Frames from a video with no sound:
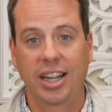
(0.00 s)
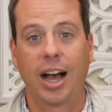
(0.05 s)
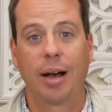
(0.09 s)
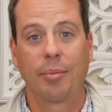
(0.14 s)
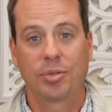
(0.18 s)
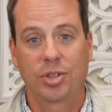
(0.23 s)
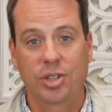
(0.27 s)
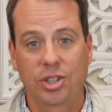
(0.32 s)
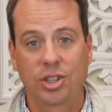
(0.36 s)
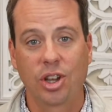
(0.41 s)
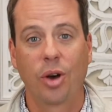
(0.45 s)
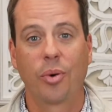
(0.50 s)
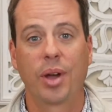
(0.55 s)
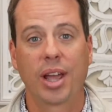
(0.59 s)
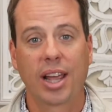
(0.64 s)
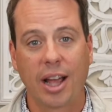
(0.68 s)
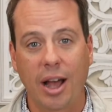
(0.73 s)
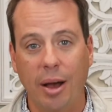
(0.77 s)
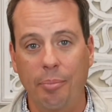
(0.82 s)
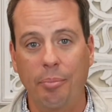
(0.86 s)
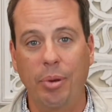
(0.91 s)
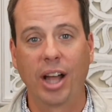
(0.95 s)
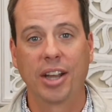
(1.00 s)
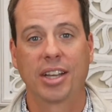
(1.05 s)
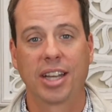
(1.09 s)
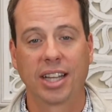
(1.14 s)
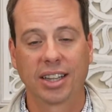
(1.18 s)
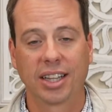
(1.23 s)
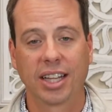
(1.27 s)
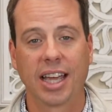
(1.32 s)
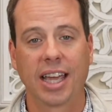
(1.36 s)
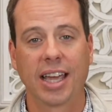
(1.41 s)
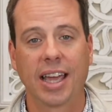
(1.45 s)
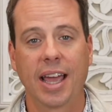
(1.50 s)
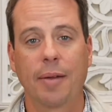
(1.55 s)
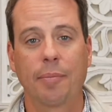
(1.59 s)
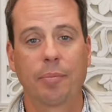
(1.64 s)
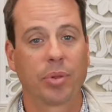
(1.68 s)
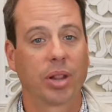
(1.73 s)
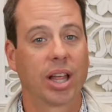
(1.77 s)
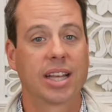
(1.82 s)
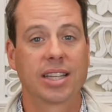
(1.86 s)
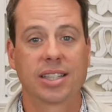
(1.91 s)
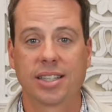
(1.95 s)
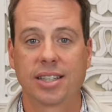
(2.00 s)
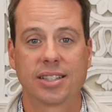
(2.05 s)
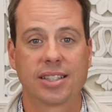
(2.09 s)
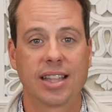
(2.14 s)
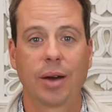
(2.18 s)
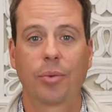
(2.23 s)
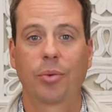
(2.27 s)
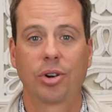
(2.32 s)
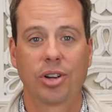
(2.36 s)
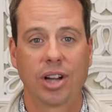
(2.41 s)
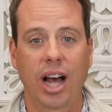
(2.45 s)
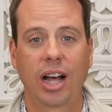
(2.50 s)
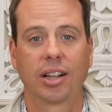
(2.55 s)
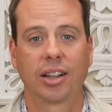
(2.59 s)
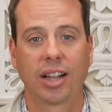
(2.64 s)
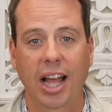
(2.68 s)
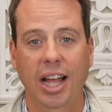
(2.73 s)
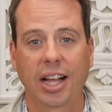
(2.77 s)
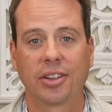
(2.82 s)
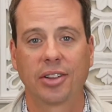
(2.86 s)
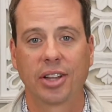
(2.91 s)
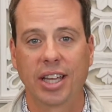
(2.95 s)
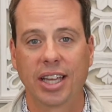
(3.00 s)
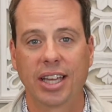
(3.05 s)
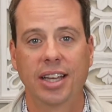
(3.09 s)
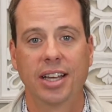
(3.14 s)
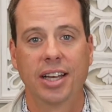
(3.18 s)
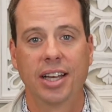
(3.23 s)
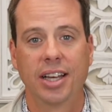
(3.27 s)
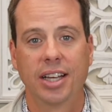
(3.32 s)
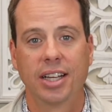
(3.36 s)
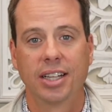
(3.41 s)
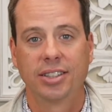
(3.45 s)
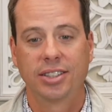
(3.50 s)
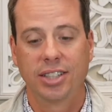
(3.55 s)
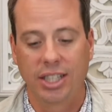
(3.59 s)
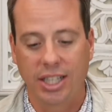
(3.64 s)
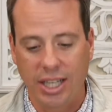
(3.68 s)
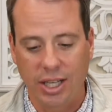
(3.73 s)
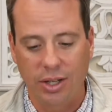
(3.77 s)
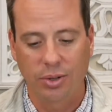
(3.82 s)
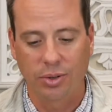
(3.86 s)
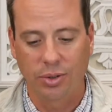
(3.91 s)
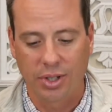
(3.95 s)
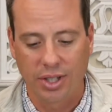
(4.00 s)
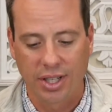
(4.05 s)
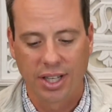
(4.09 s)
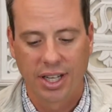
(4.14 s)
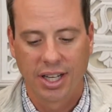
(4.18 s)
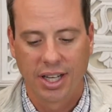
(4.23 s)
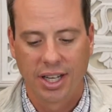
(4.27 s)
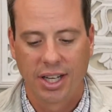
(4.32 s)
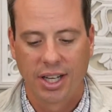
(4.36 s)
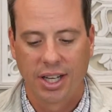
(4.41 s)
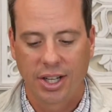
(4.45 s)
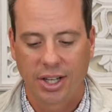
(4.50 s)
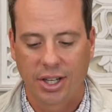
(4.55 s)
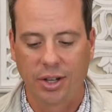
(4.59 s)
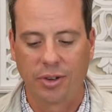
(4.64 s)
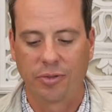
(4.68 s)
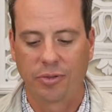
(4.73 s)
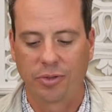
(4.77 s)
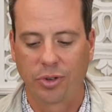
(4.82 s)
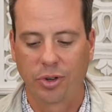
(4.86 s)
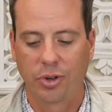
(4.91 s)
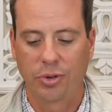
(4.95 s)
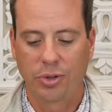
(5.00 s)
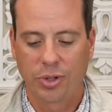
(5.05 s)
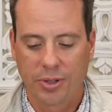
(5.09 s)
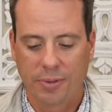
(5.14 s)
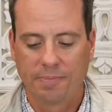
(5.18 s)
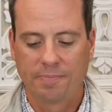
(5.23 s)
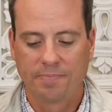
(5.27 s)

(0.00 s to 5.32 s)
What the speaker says: sowing abundantly in places that were not likely to yield good fruit.